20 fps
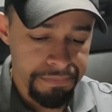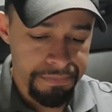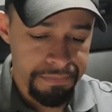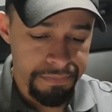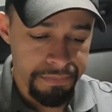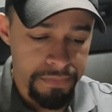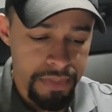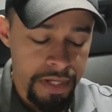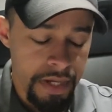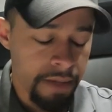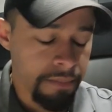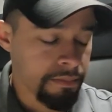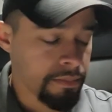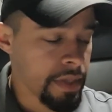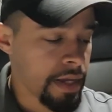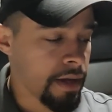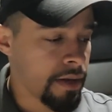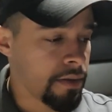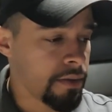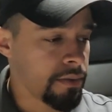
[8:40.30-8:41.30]
yeah.
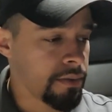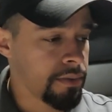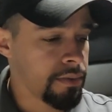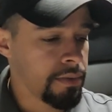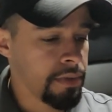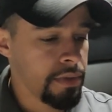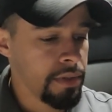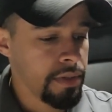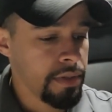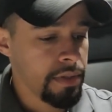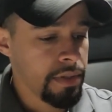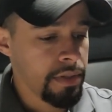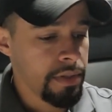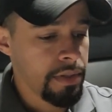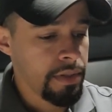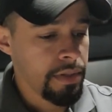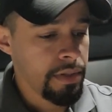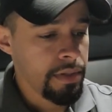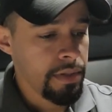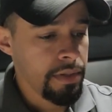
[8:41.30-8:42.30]
Now
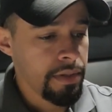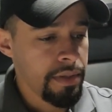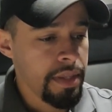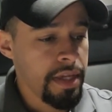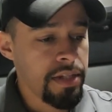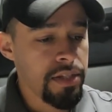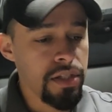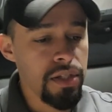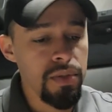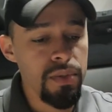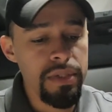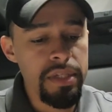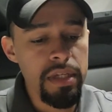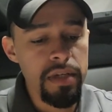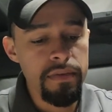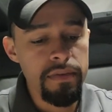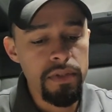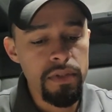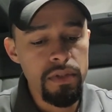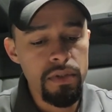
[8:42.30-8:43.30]
they do
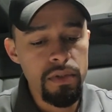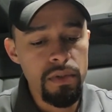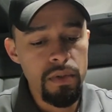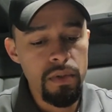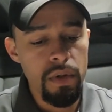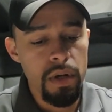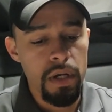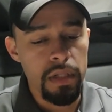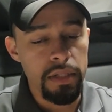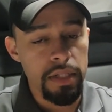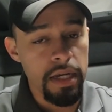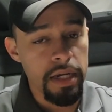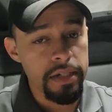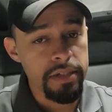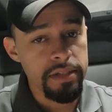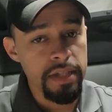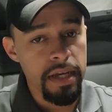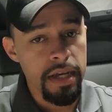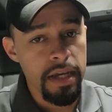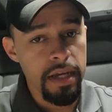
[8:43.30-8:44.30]
give you a lot of
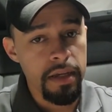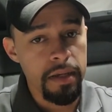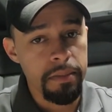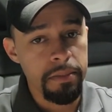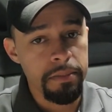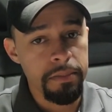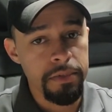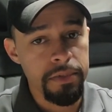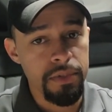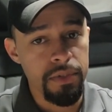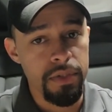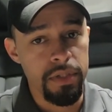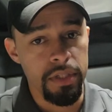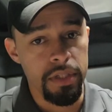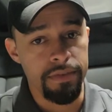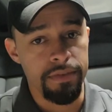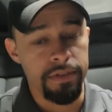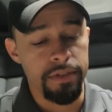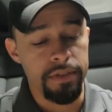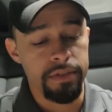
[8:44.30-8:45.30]
time to
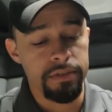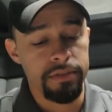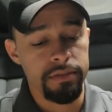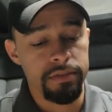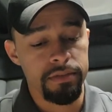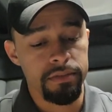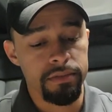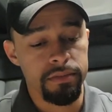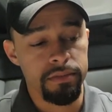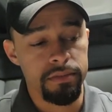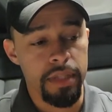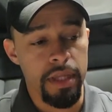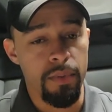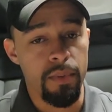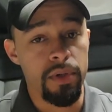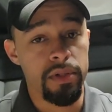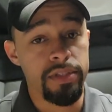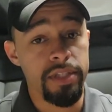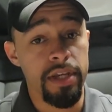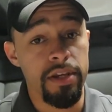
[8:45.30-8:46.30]
deliver. They
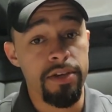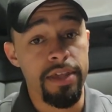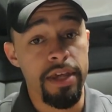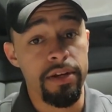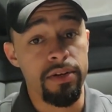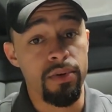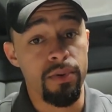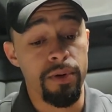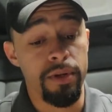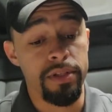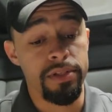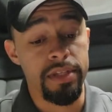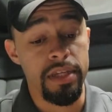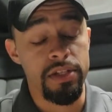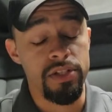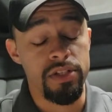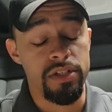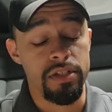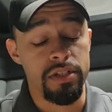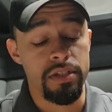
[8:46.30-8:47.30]
will tell you that in
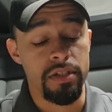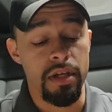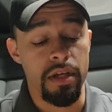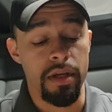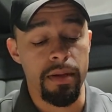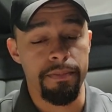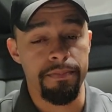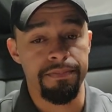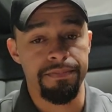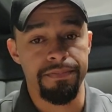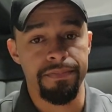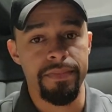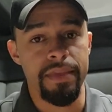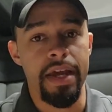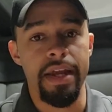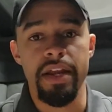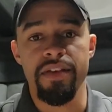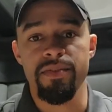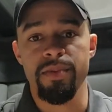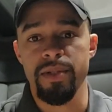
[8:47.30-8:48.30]
orientation. Not
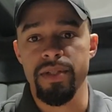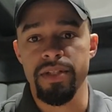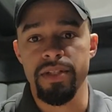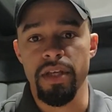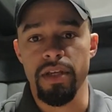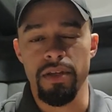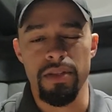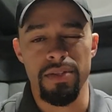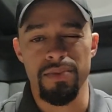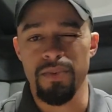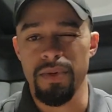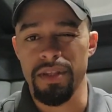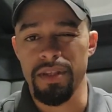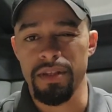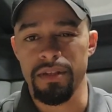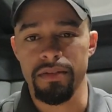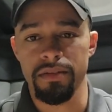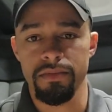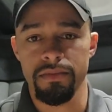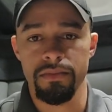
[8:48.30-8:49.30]
everybody's gonna tell you. That's one of the
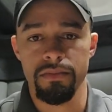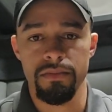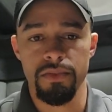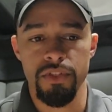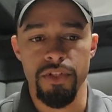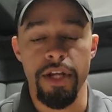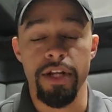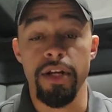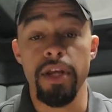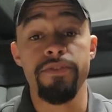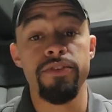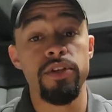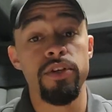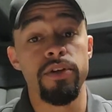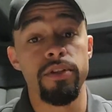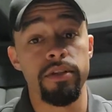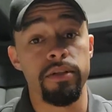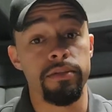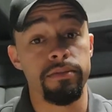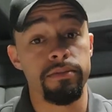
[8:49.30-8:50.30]
trainers. If you
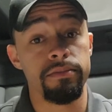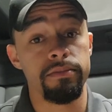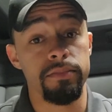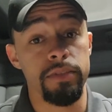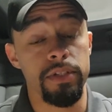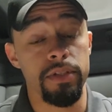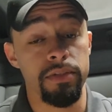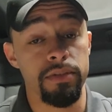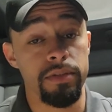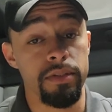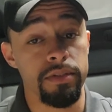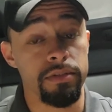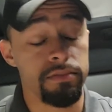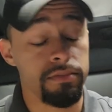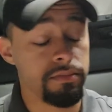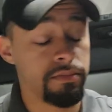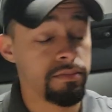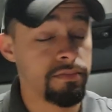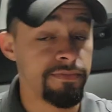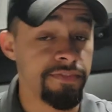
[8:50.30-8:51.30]
go to the
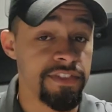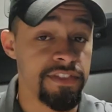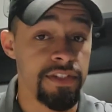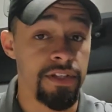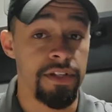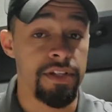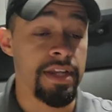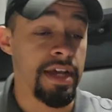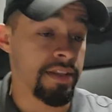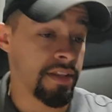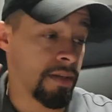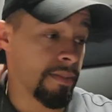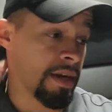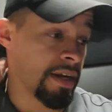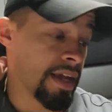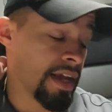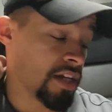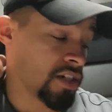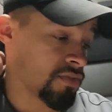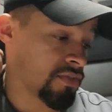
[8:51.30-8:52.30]
facility down there by
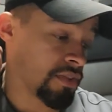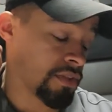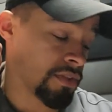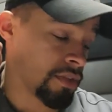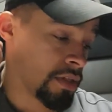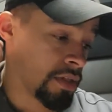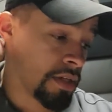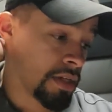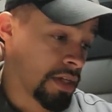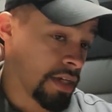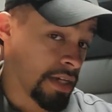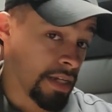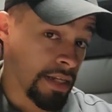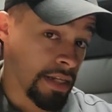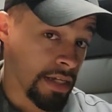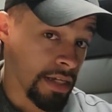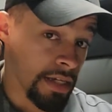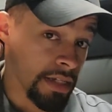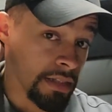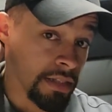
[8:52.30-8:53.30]
Nashville in
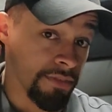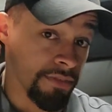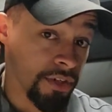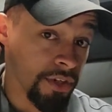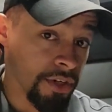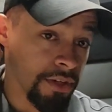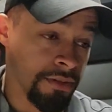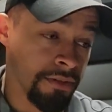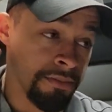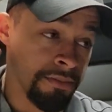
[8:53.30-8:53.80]
Laverne,